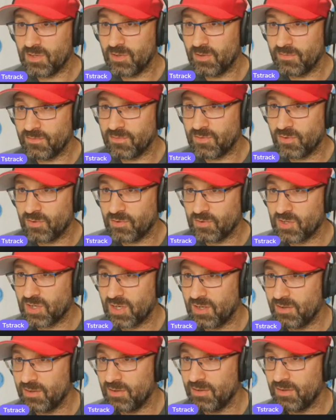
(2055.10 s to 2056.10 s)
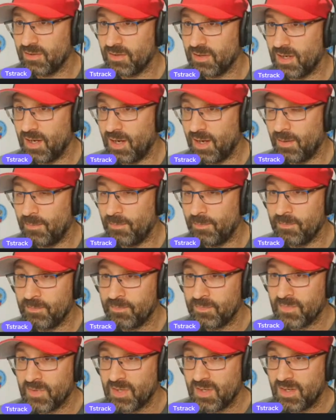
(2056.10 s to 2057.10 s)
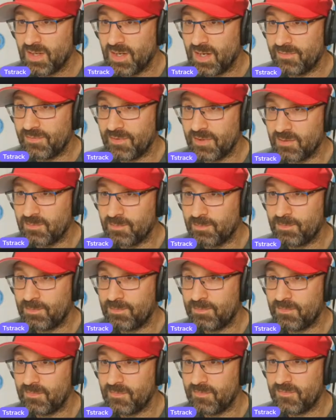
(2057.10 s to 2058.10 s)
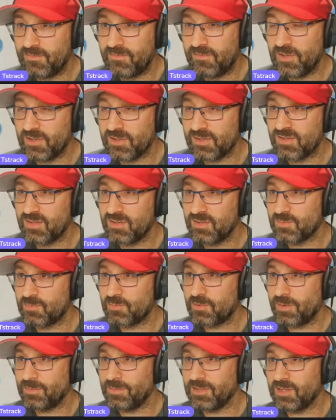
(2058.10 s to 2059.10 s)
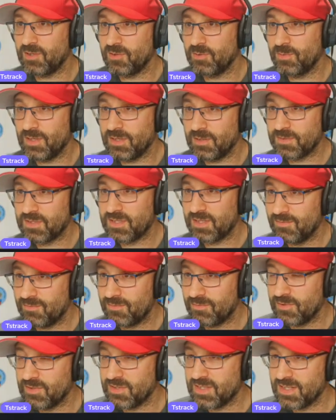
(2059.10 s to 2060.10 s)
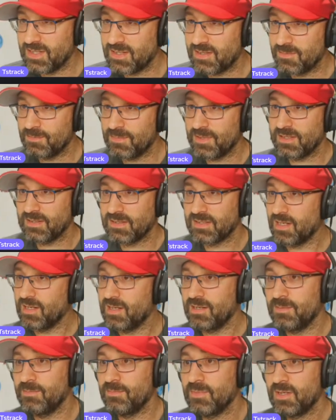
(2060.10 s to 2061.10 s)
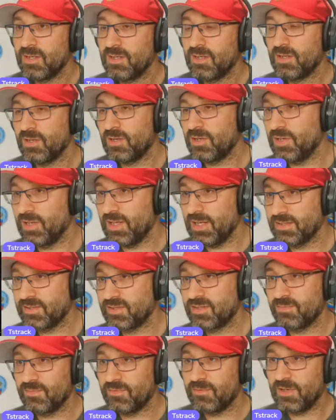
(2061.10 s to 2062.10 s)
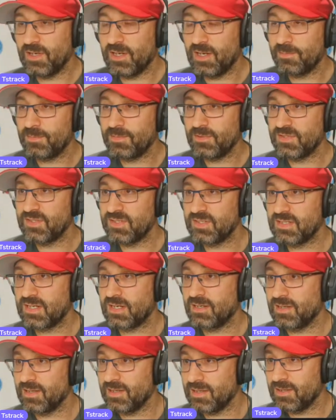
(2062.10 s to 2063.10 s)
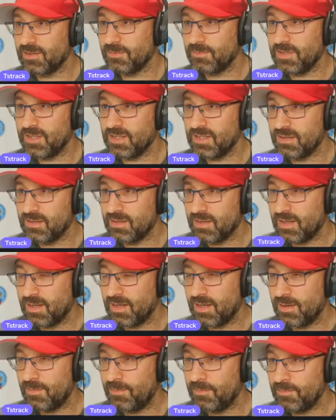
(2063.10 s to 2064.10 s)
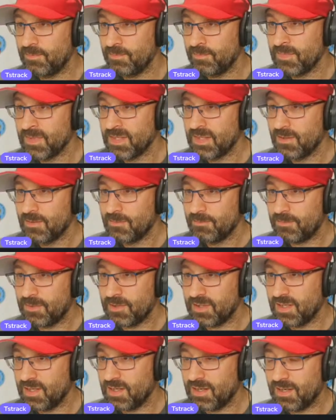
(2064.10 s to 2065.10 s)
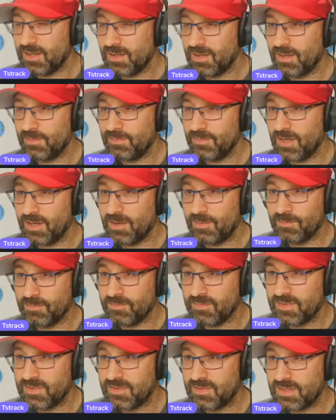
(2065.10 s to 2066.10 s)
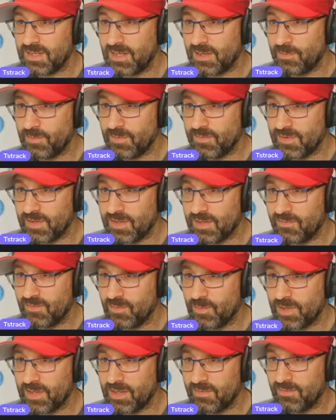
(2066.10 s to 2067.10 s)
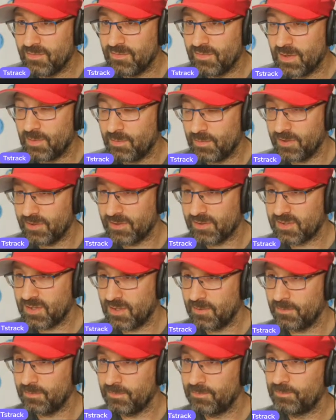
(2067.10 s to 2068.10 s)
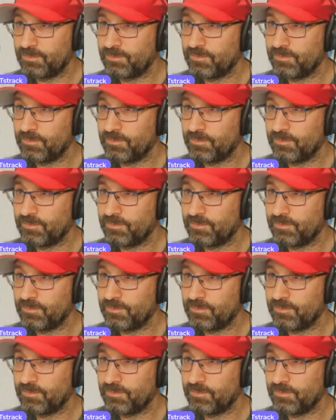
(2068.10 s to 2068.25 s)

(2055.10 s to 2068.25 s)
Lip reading: we don't have George Kittle. I think Ferguson's probably going to end up sitting for a decent bit of time unless something happens to Tyler Higbee. But yeah, I'm down with either way that works out.